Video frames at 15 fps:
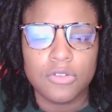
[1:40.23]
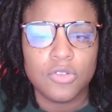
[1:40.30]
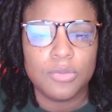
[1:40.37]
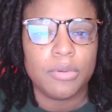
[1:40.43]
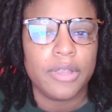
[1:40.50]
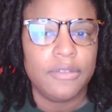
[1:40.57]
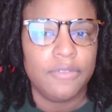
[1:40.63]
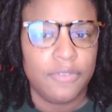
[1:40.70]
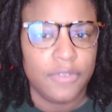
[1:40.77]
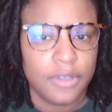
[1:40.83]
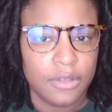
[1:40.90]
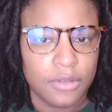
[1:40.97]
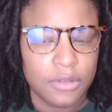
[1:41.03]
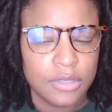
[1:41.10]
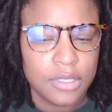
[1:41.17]

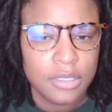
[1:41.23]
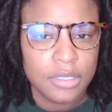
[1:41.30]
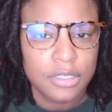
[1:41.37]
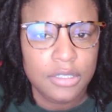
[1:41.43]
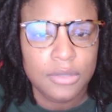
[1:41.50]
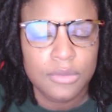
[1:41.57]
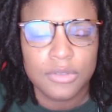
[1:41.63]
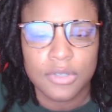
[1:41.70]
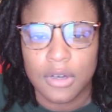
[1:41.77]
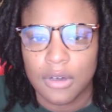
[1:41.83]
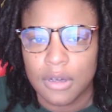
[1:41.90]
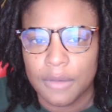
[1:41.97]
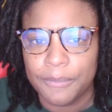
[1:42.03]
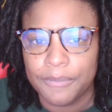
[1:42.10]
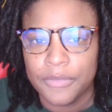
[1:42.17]
Springfield,
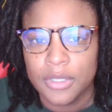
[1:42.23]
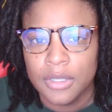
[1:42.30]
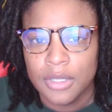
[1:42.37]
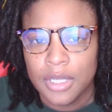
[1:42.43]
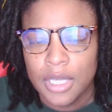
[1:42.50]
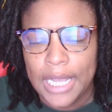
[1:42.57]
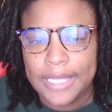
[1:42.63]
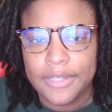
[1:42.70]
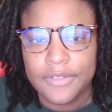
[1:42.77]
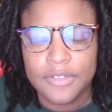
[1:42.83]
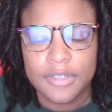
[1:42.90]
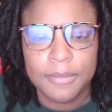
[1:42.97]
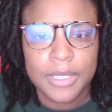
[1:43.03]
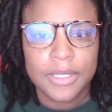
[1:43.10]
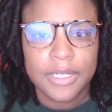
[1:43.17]
Utah. And this
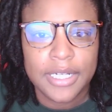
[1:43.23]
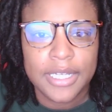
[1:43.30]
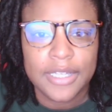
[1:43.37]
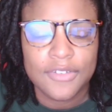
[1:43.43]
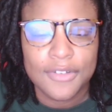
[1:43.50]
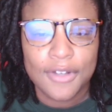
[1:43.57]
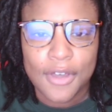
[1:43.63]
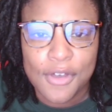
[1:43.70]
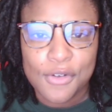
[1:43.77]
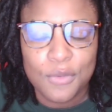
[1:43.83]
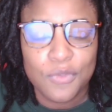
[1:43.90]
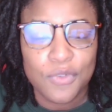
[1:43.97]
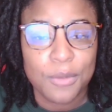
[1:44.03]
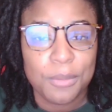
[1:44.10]
community is known for